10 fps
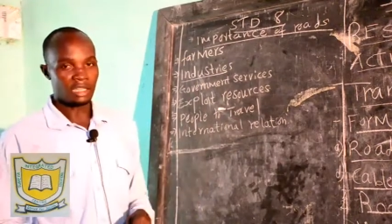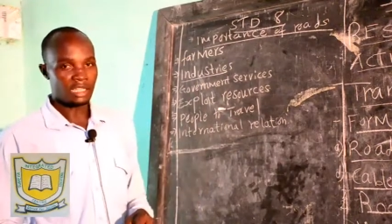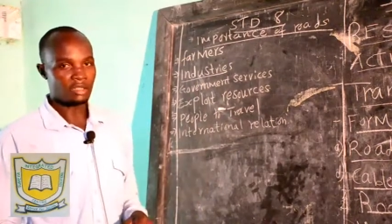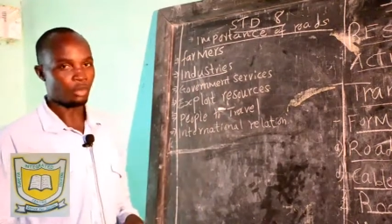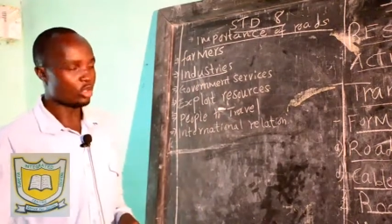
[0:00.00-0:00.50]

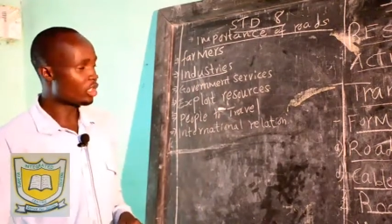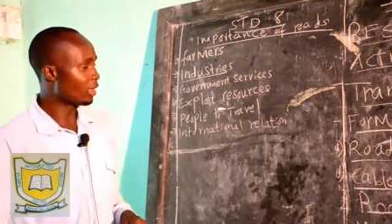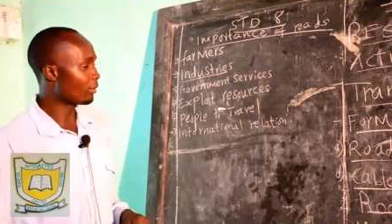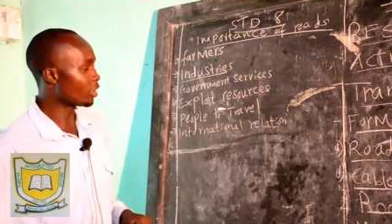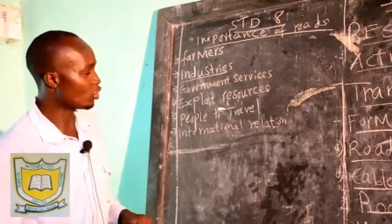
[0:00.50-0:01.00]
That's point
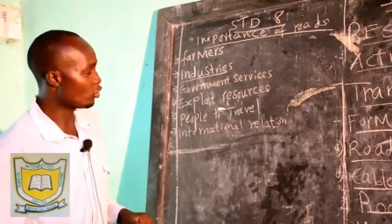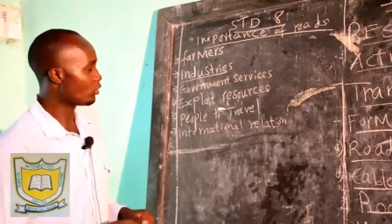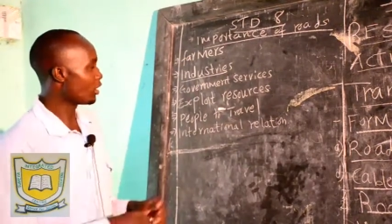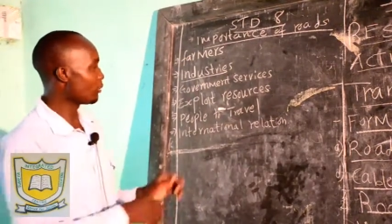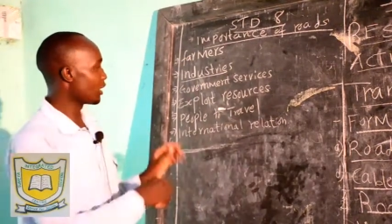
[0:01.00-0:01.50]
number two.
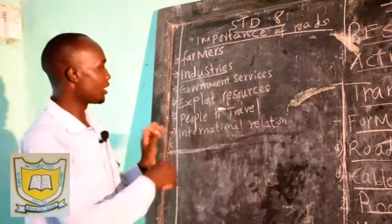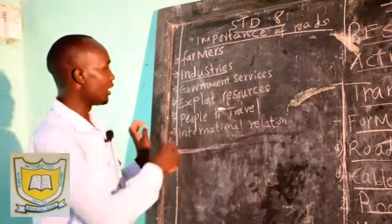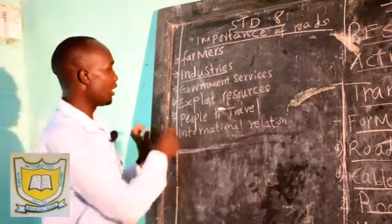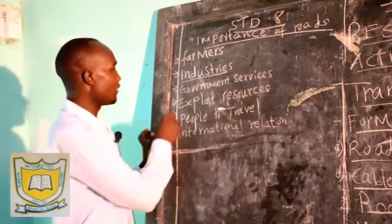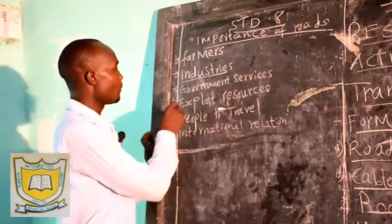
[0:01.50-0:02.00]
Number
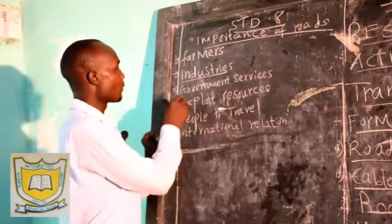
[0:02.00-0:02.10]
three,